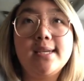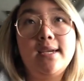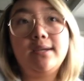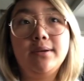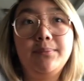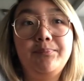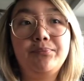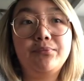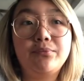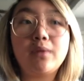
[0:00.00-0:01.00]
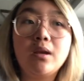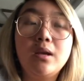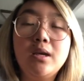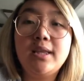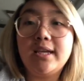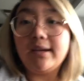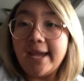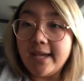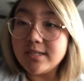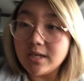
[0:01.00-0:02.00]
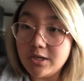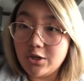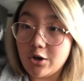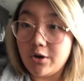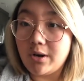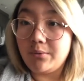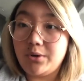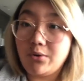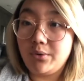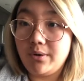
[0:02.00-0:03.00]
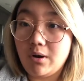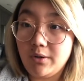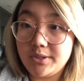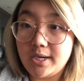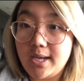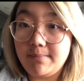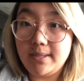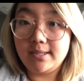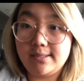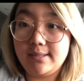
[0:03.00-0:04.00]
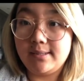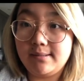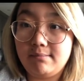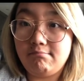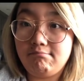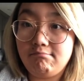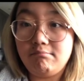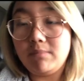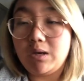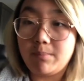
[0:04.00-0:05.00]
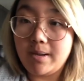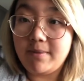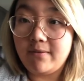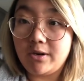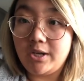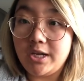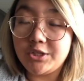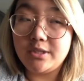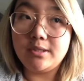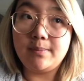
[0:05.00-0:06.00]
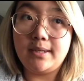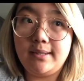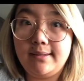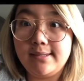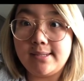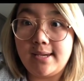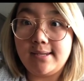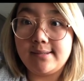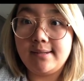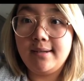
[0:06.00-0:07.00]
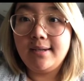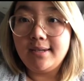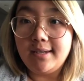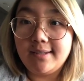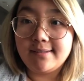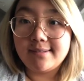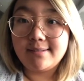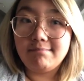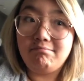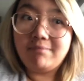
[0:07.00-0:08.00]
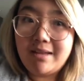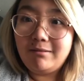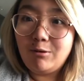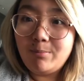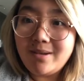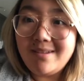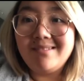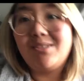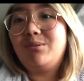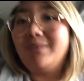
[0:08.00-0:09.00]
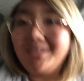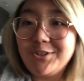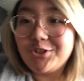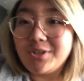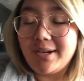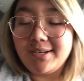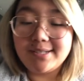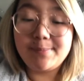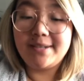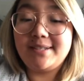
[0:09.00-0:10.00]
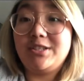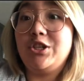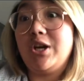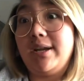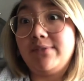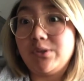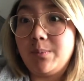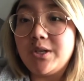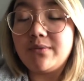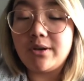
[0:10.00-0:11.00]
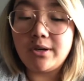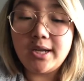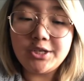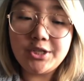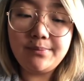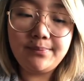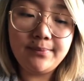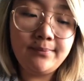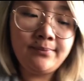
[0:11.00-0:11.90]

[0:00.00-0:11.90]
Like a hand-dyed yarn, I would know to alternate because there might be variations, but in this case, it's lopey, so I expect it to not have so much variation.